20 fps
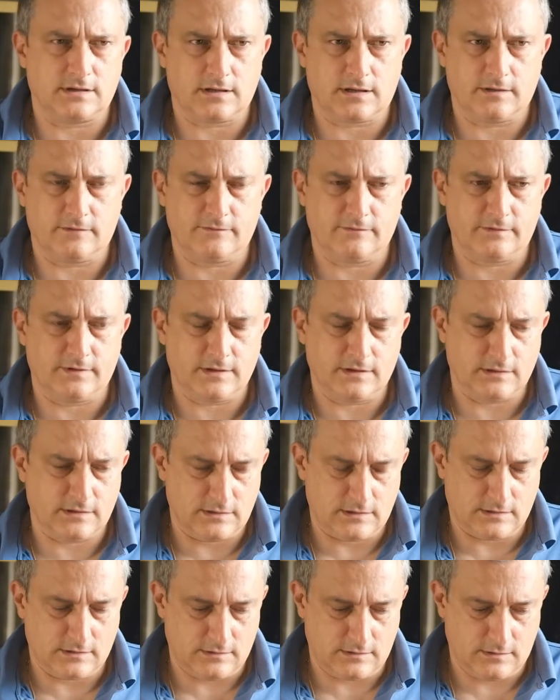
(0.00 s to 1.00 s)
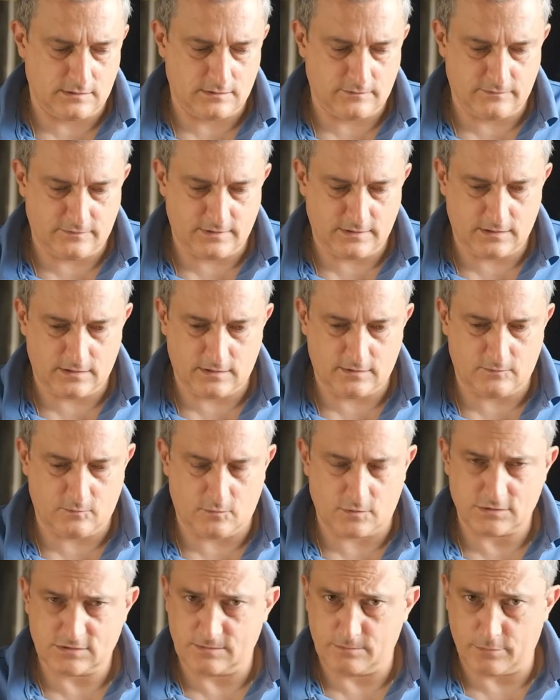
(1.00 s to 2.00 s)
I think it
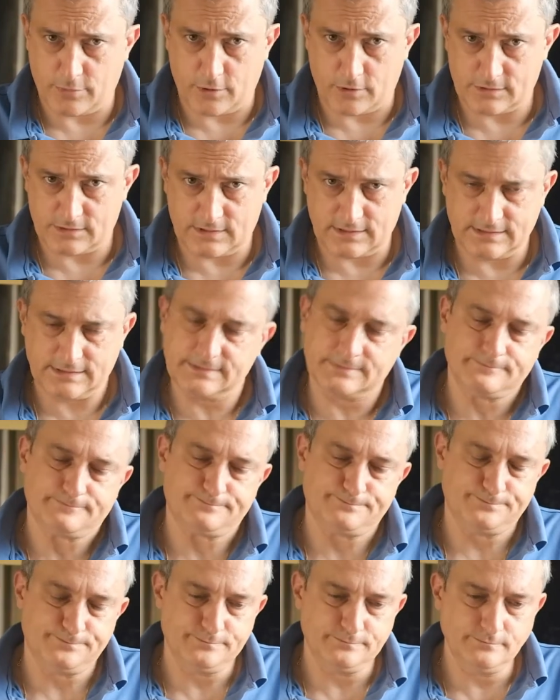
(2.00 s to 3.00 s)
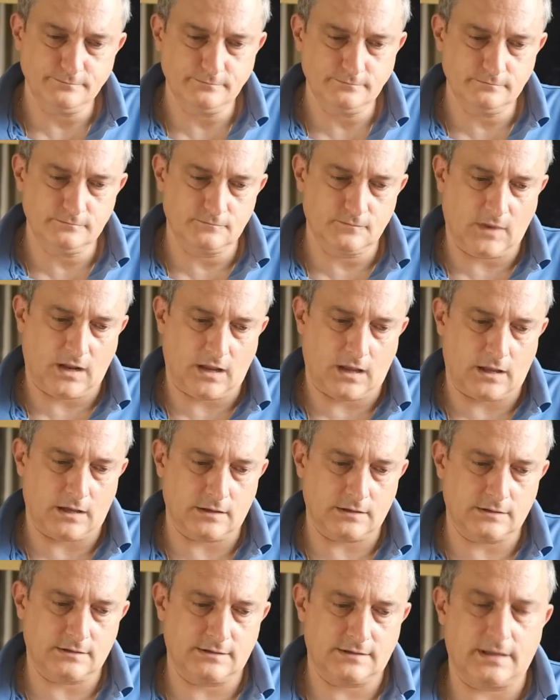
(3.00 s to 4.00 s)
was in Portland,
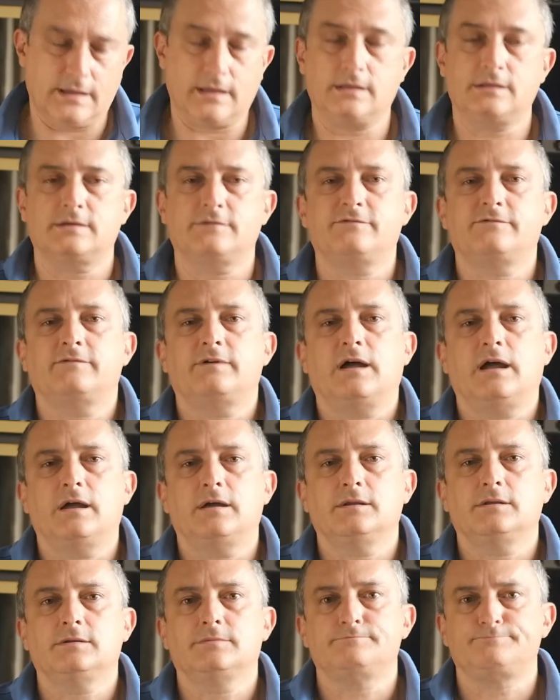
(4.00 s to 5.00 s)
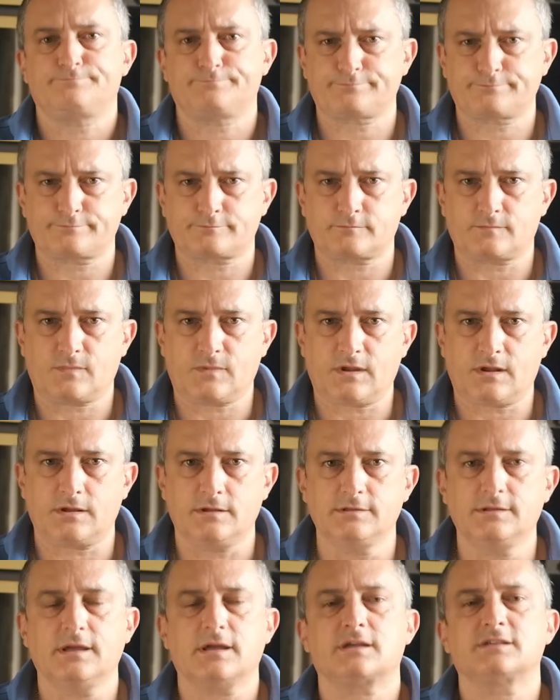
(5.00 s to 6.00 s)
and they defined
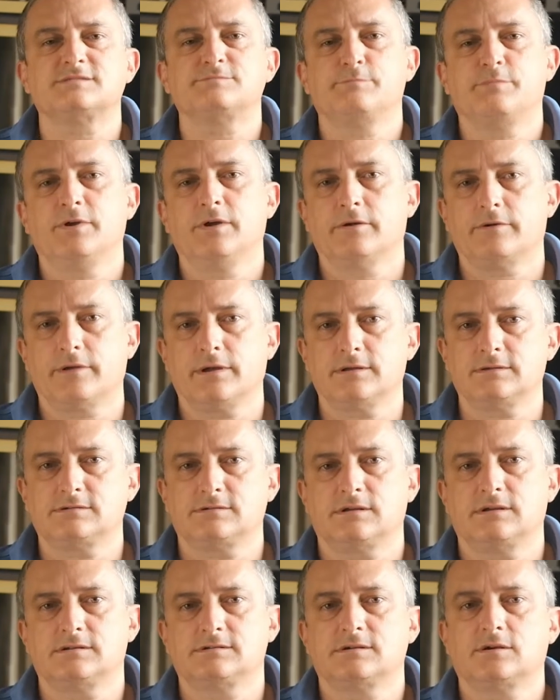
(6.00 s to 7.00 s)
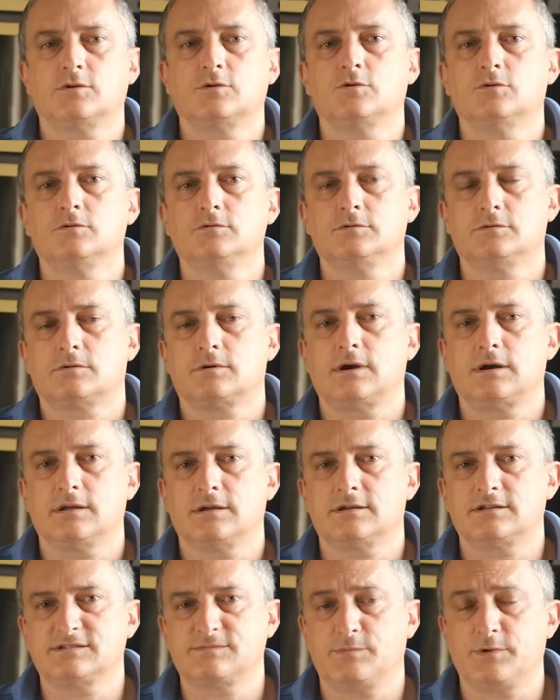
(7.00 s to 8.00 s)
the experience as a cultural
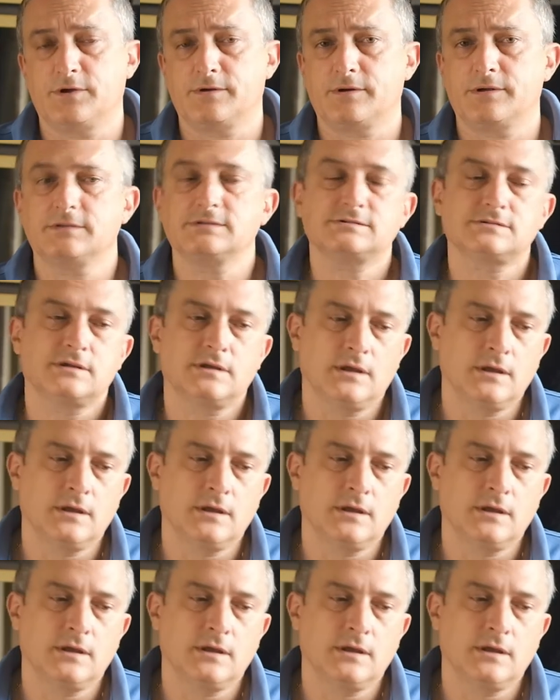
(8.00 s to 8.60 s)
experience,